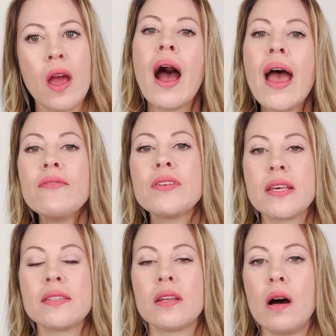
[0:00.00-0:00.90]
I've
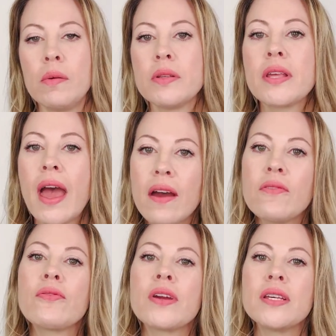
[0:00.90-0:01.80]
tested almost
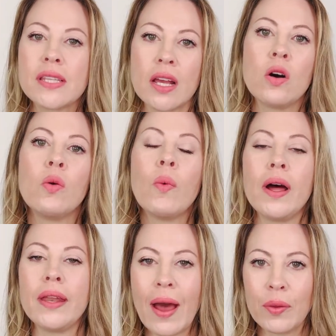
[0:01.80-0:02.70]
every single
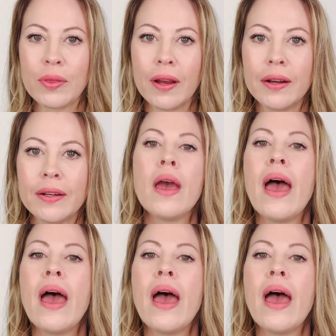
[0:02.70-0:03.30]
one out there,